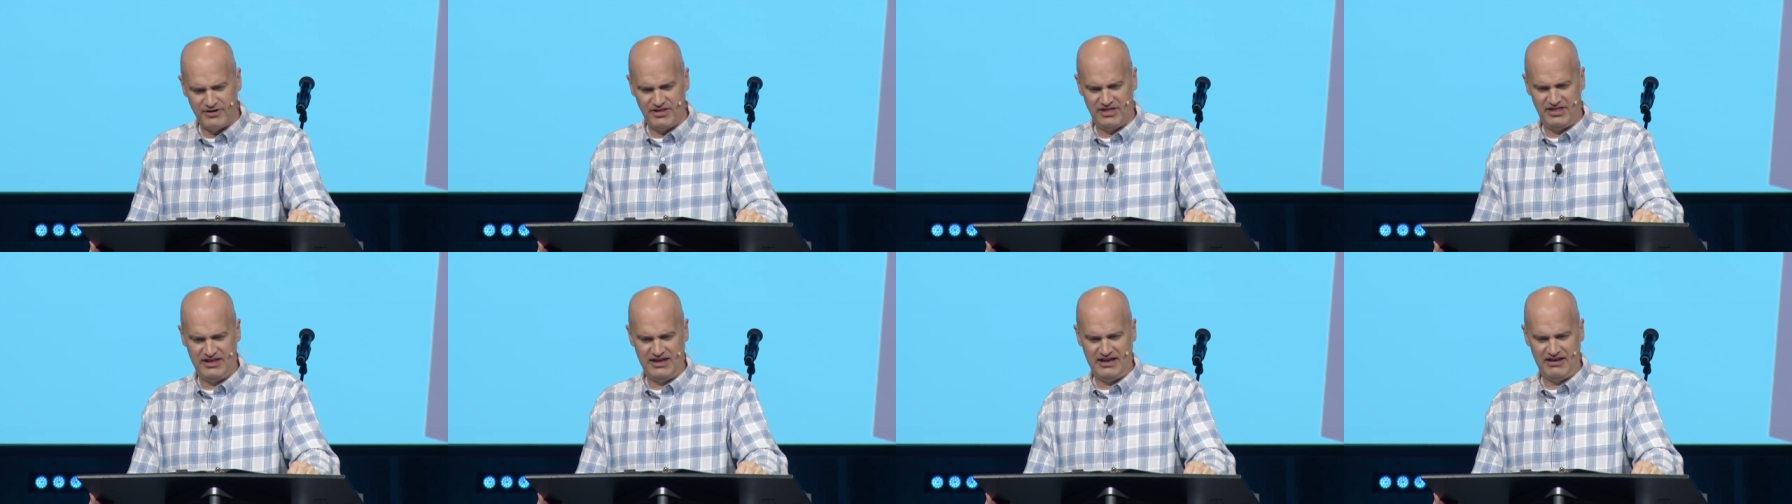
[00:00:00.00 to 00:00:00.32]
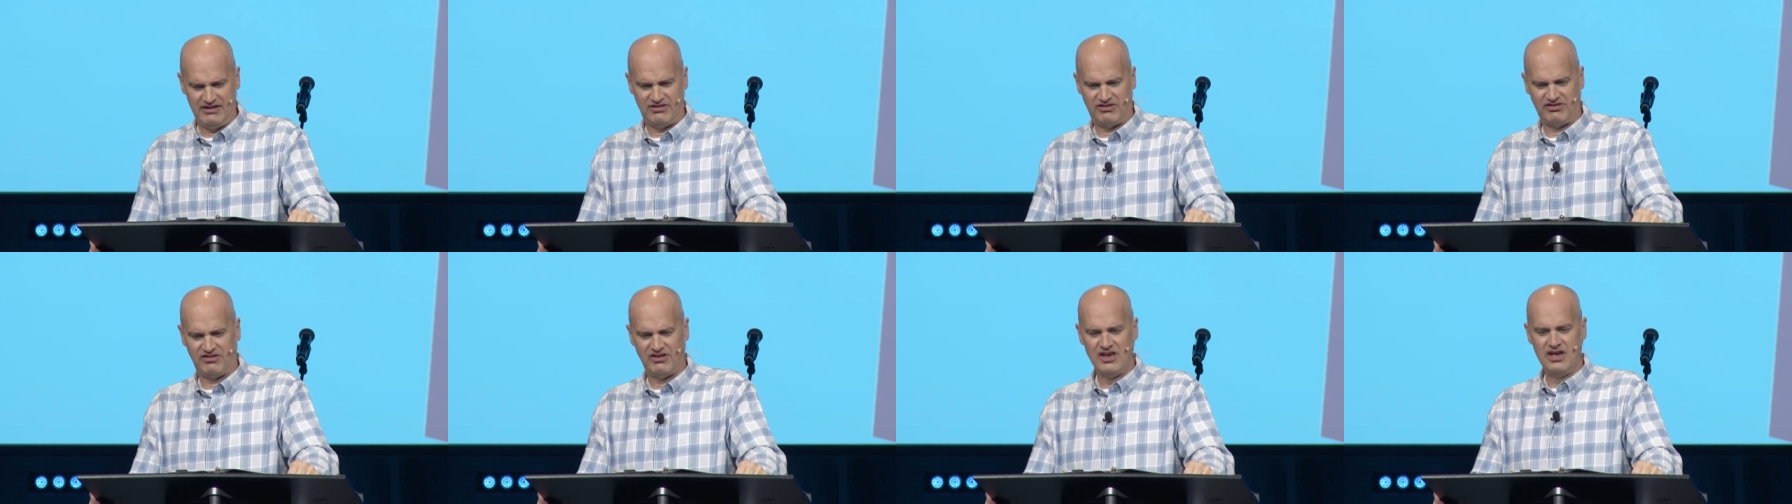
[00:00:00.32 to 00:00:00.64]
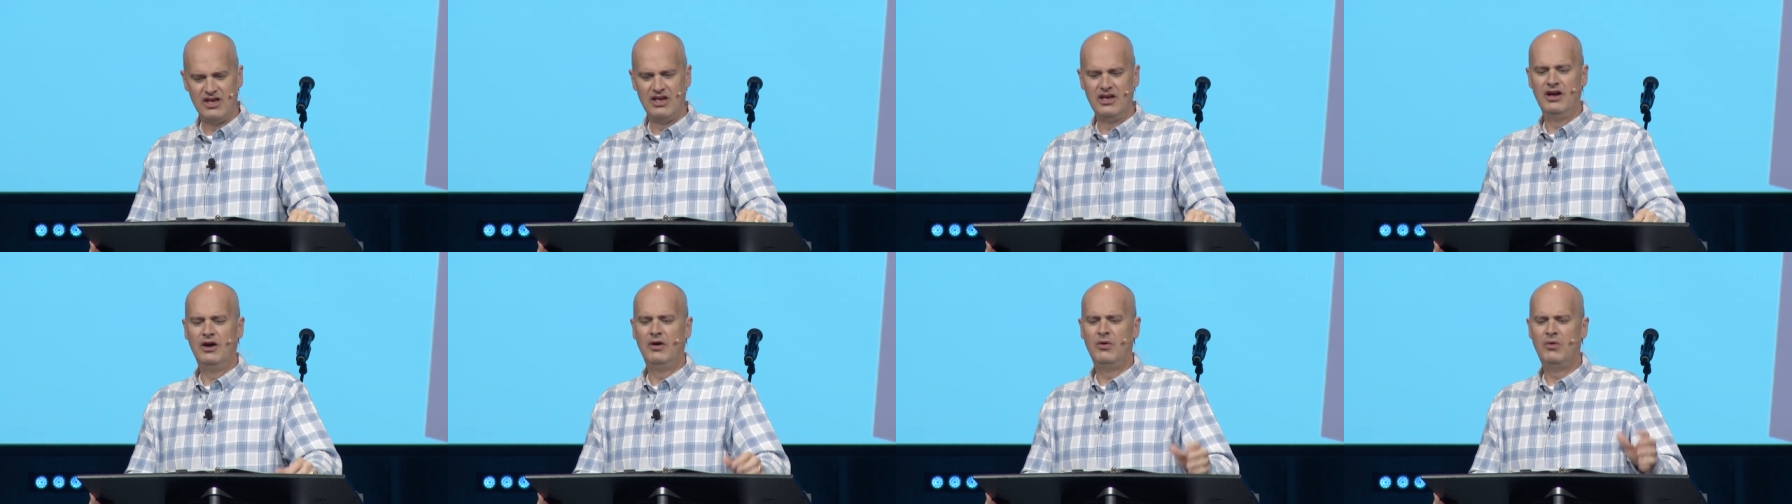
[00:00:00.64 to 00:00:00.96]
this?
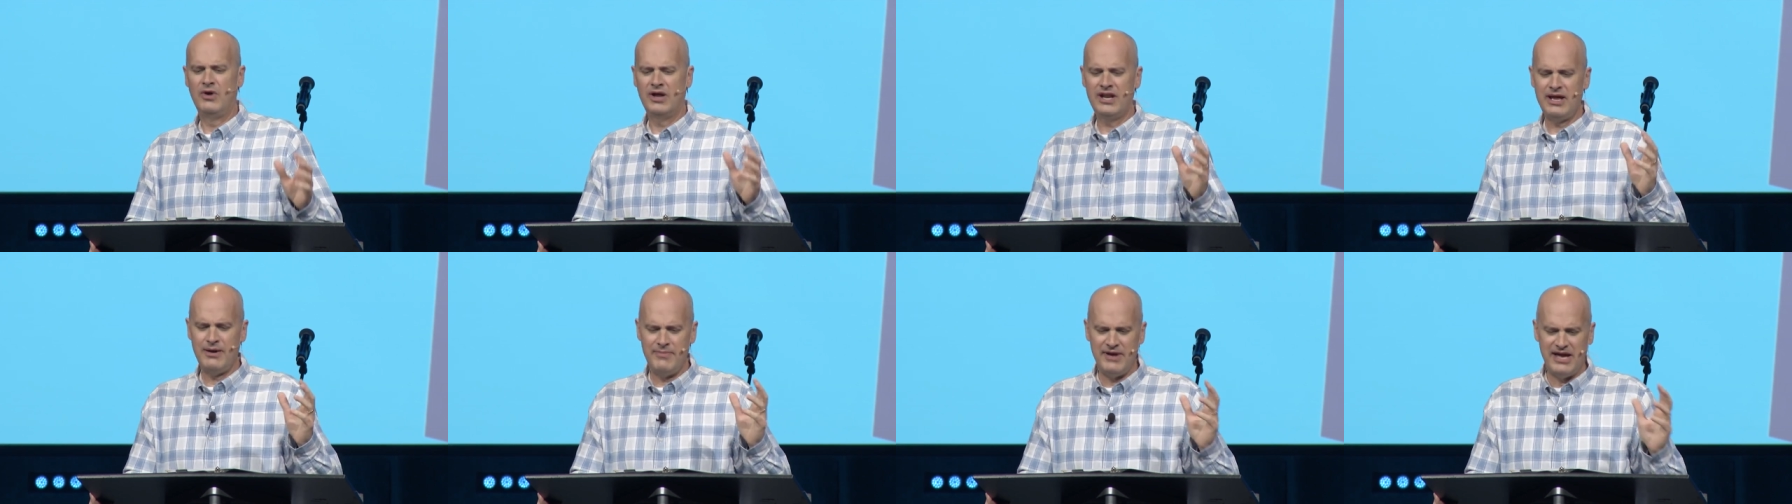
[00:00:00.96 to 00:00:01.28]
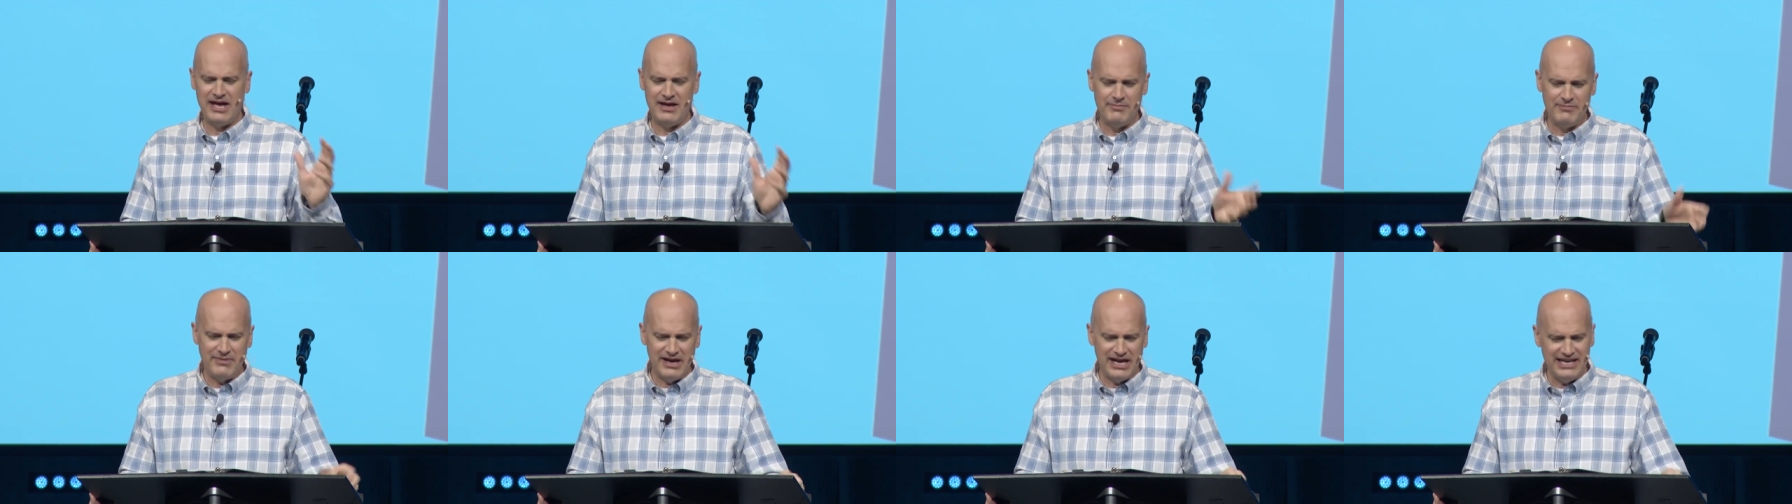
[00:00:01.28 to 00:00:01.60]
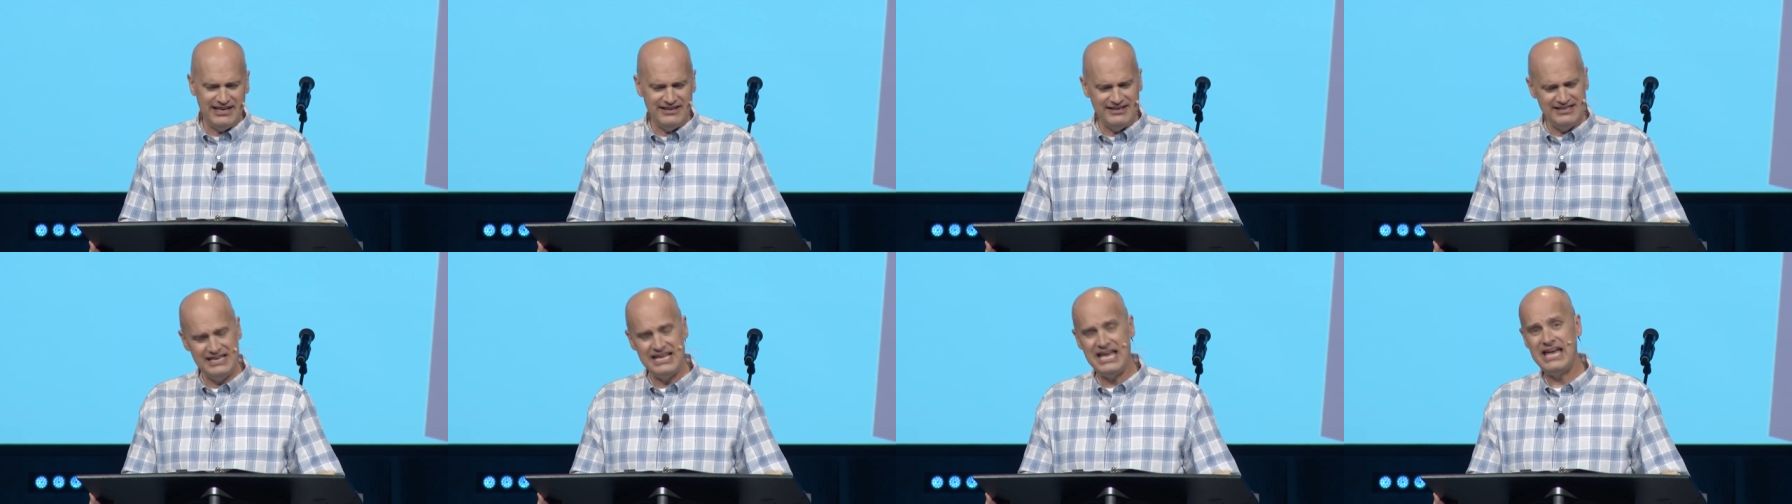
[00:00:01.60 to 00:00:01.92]
What about
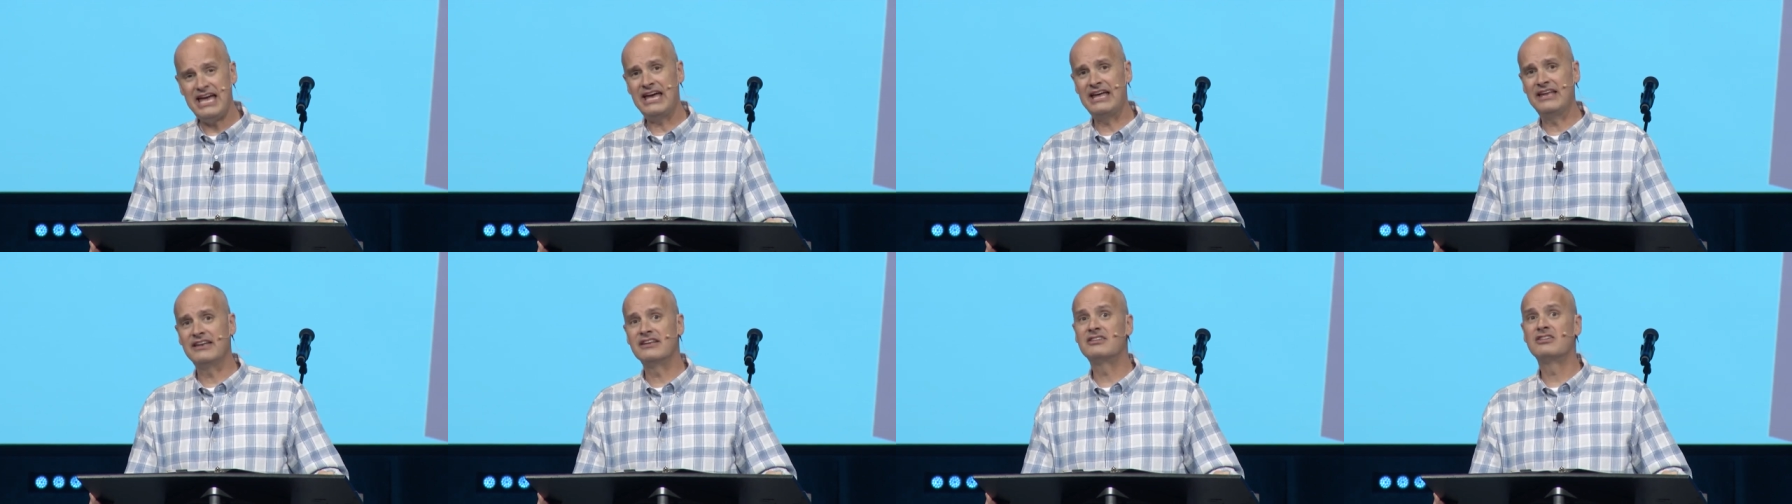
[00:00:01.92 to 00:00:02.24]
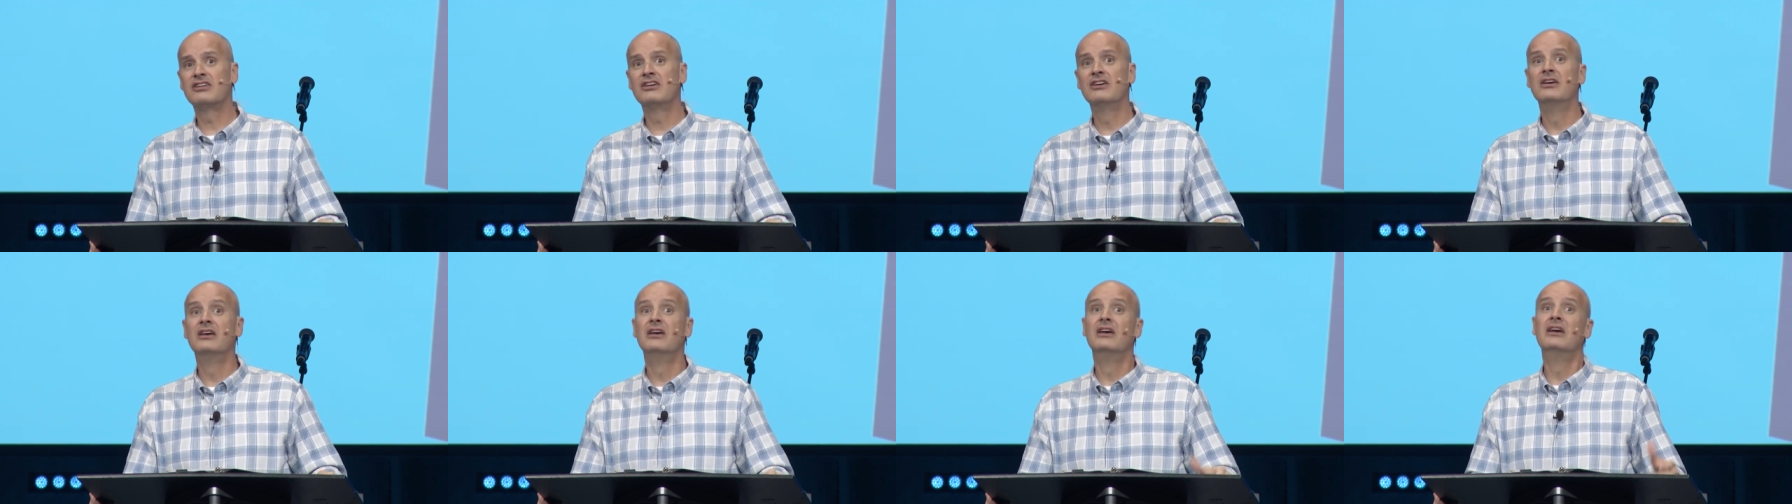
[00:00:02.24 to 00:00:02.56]
my debt?